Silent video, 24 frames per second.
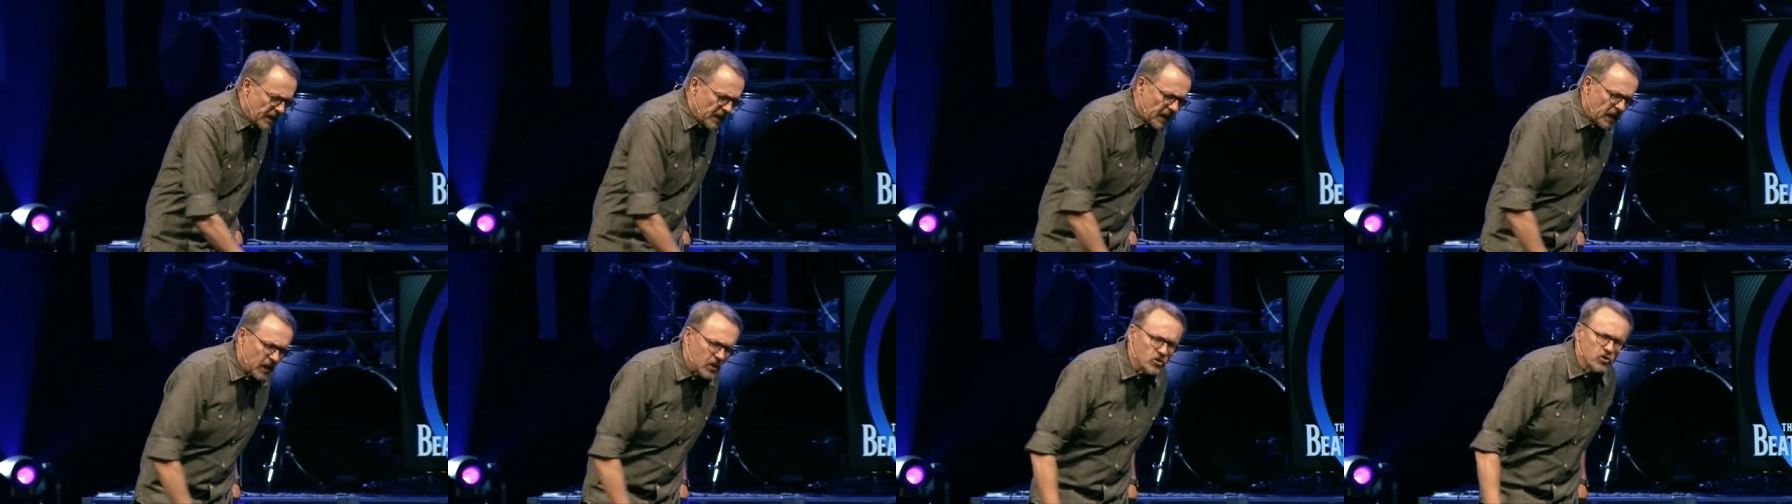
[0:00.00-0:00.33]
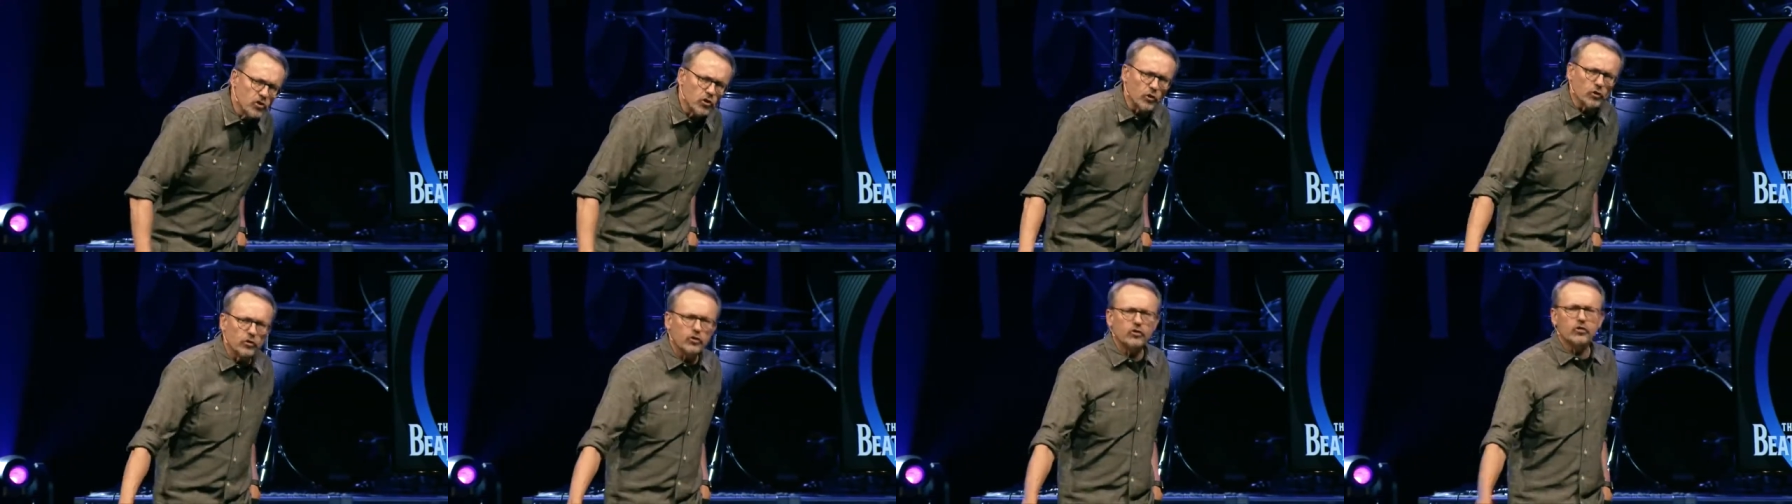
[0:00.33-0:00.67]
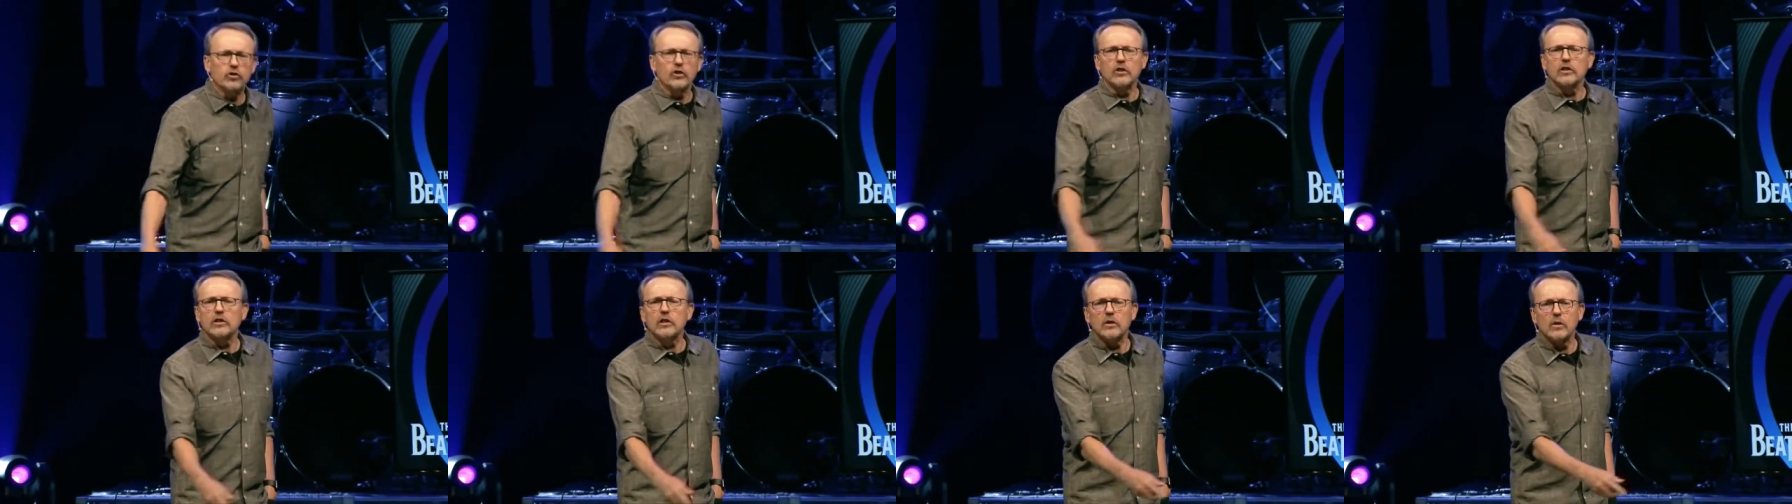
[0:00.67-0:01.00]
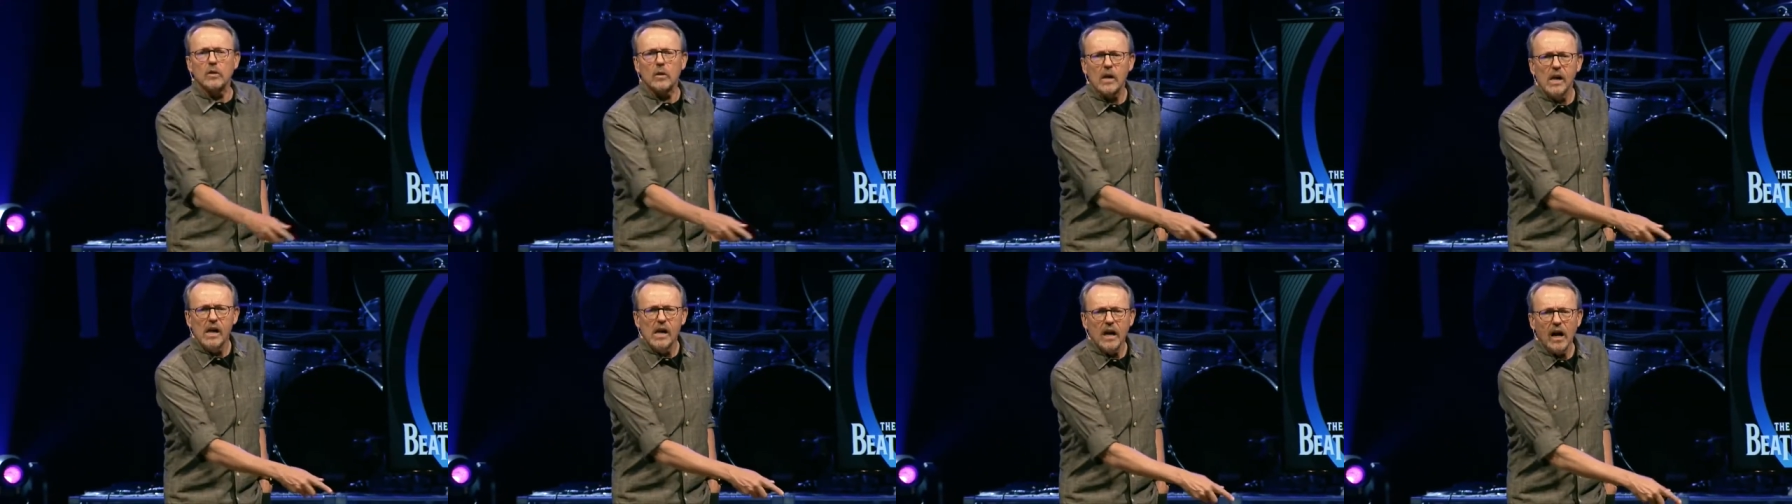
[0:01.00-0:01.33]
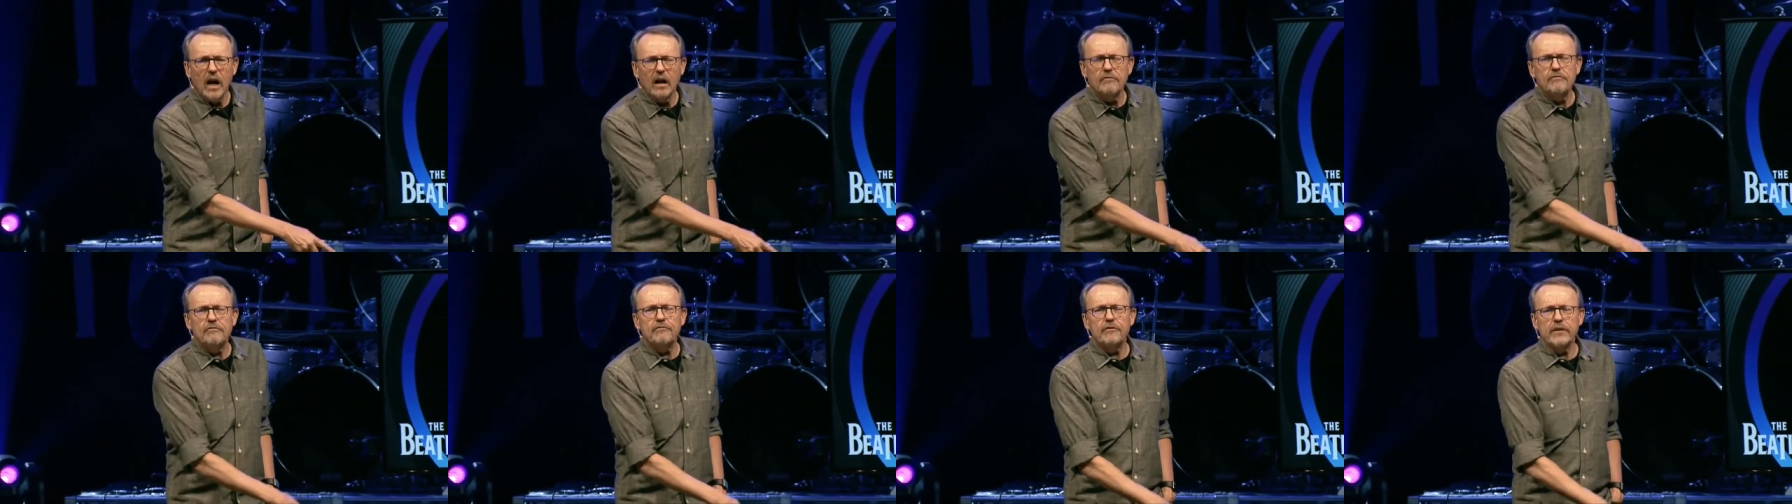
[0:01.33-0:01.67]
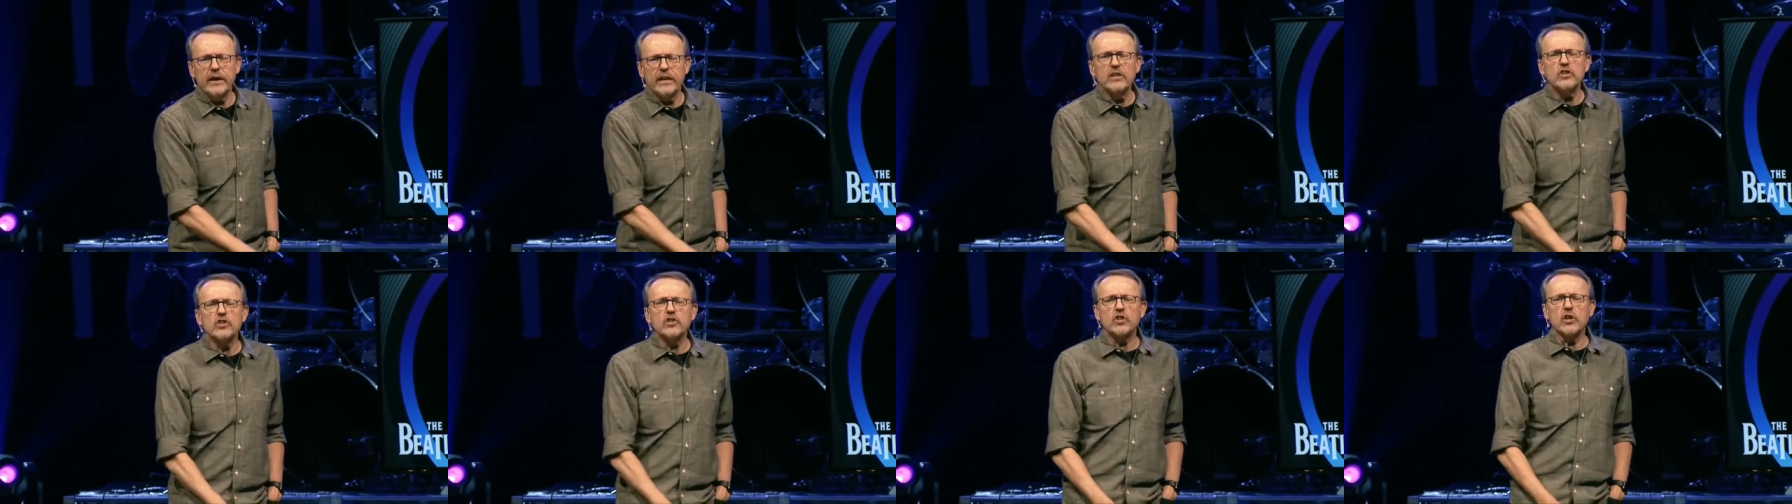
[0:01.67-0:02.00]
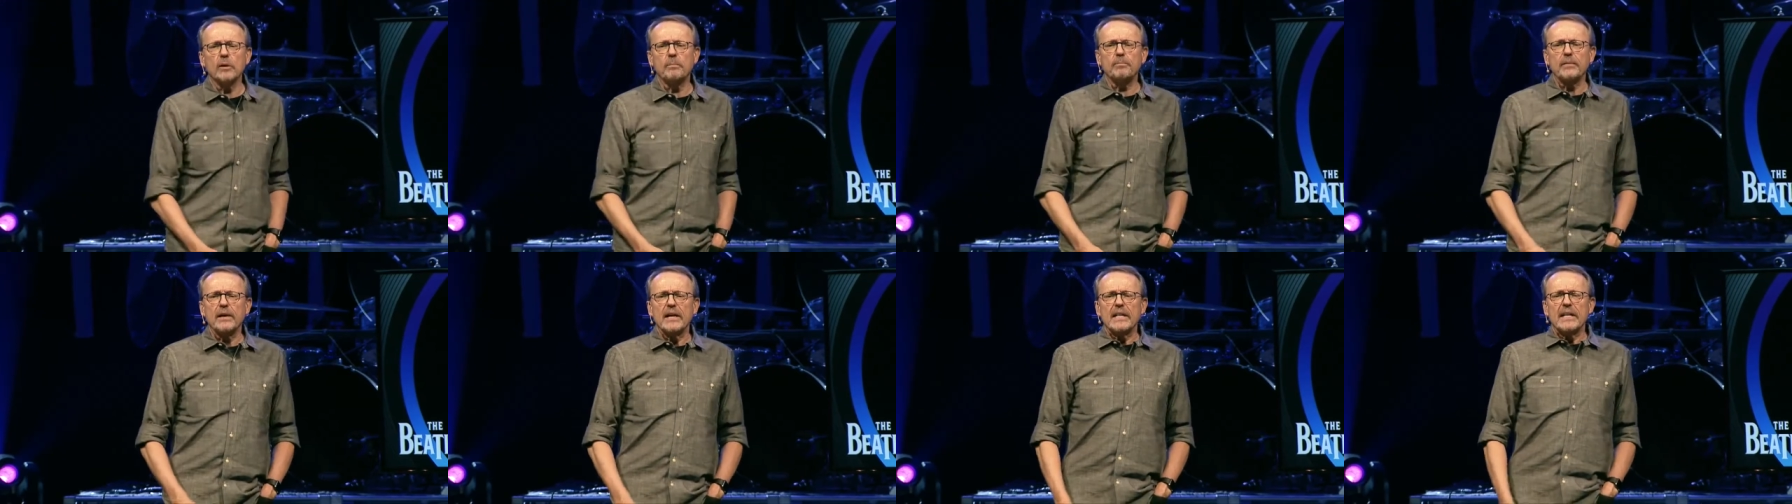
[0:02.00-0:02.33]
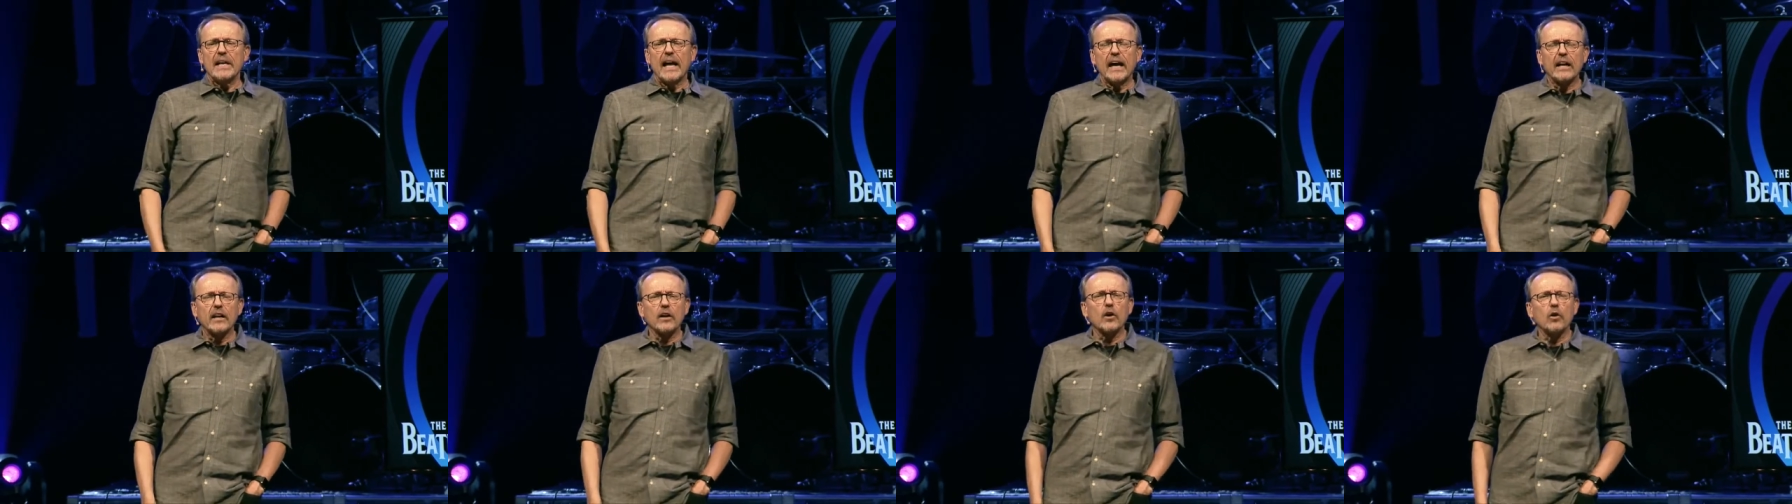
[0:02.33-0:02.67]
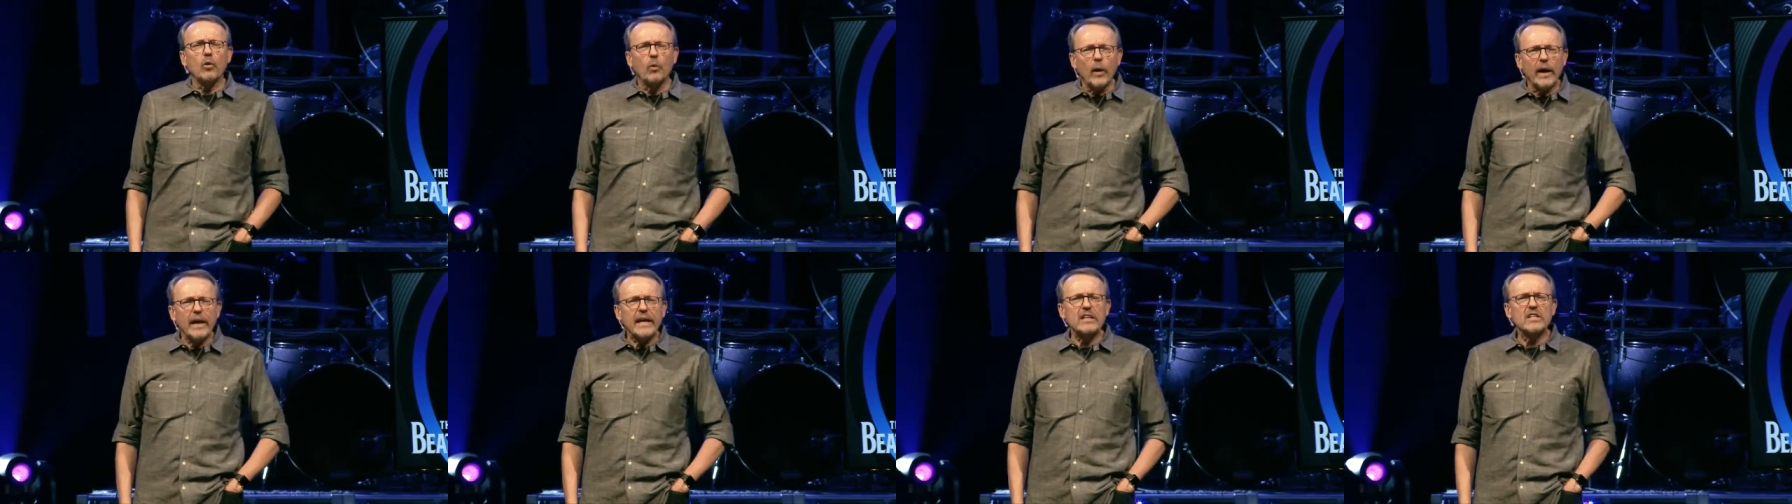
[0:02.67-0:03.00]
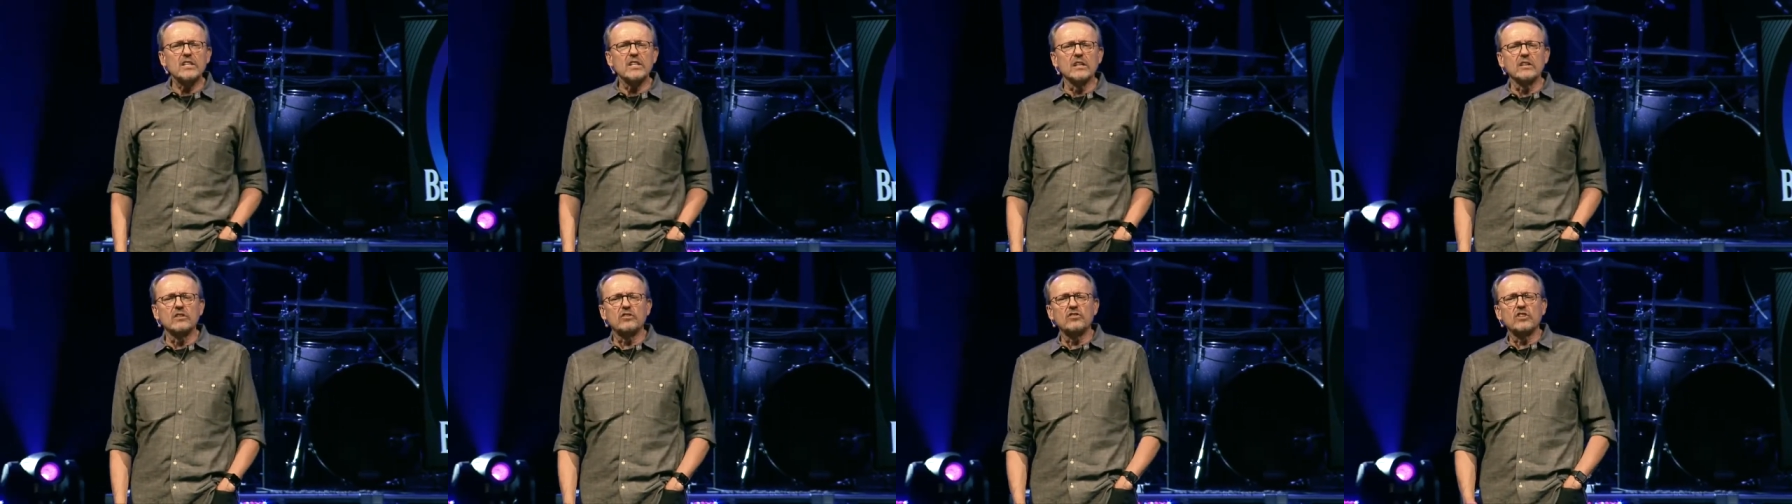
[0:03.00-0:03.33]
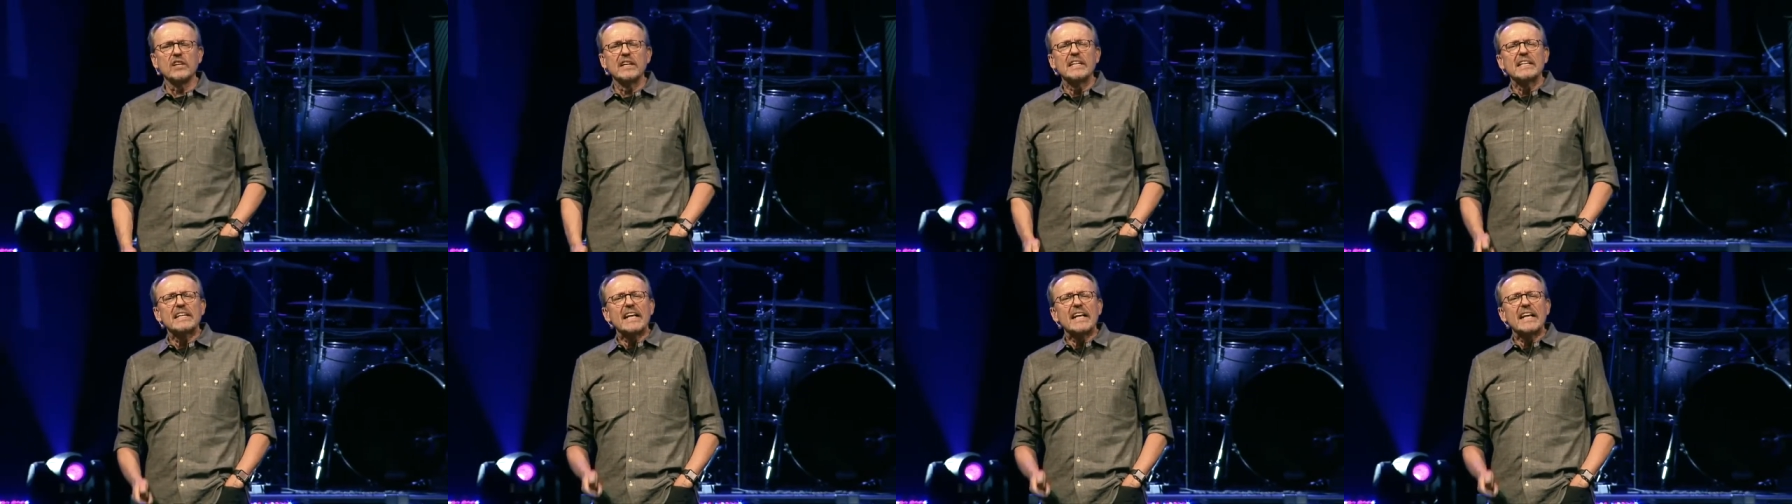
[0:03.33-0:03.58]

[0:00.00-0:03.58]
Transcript: in your circle of friendship and acquaintance